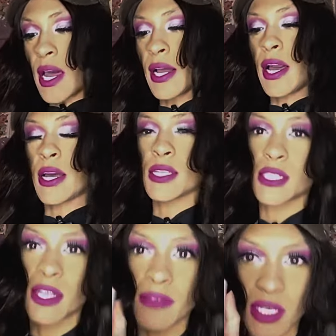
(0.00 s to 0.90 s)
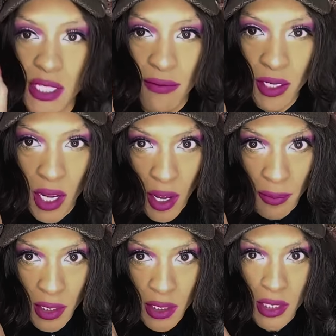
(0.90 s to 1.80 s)
I got 77
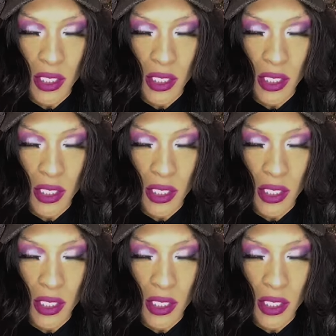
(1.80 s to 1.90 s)
comments,